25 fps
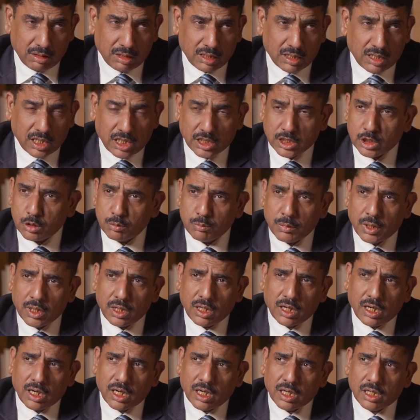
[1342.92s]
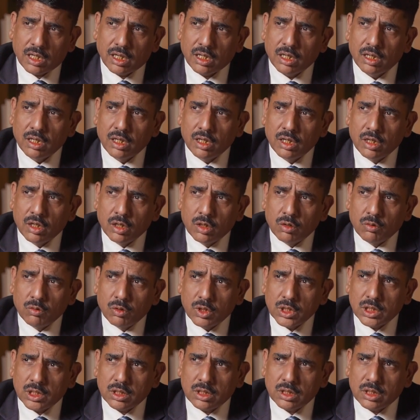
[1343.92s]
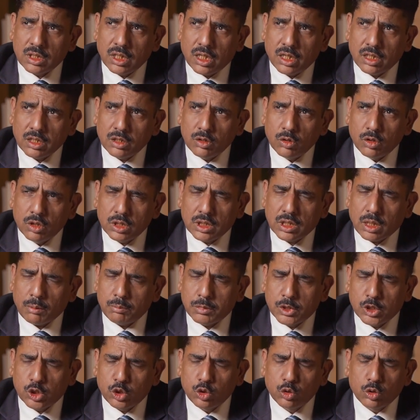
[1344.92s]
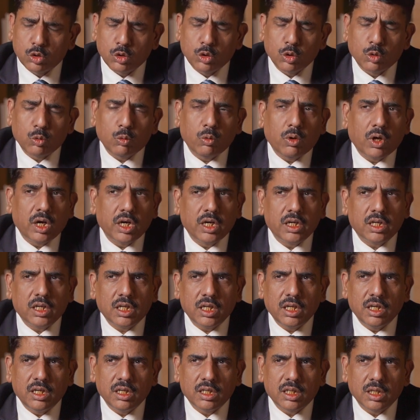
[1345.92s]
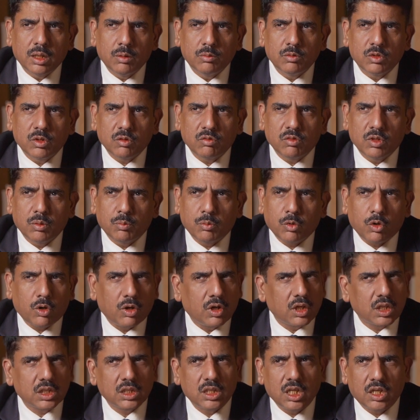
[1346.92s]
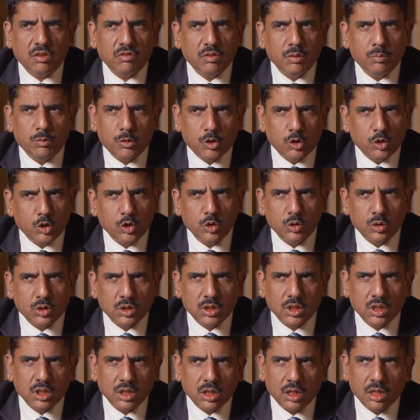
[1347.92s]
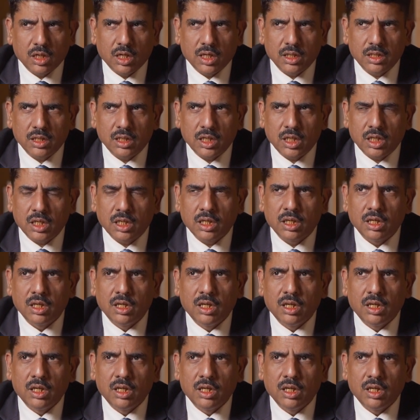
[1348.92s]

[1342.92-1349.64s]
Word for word: touched my heart was there is no substitute to quality in terms of the products that we produced. And I think